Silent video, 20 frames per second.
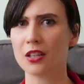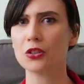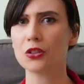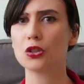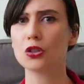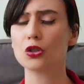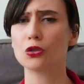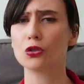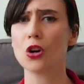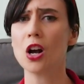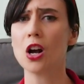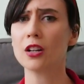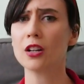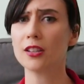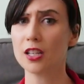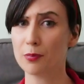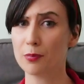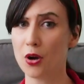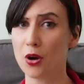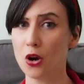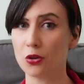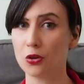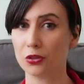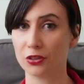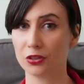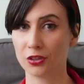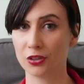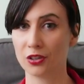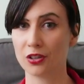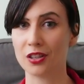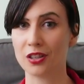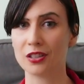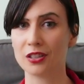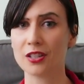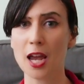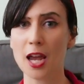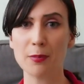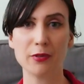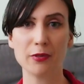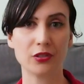They're strongly opposed to the
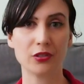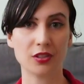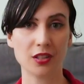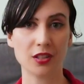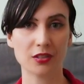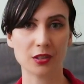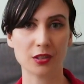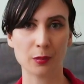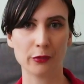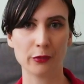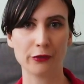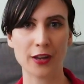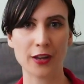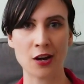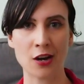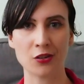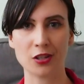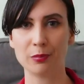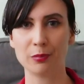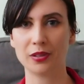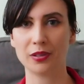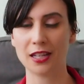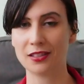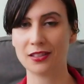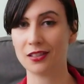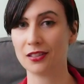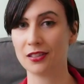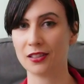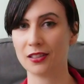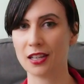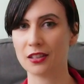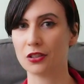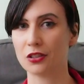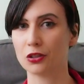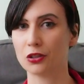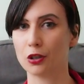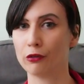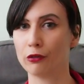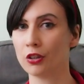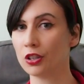type of system found in places like the
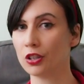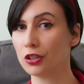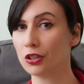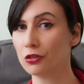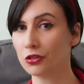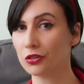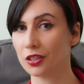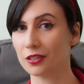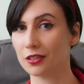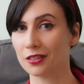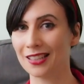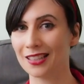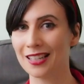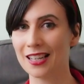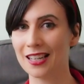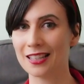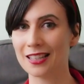Soviet Union.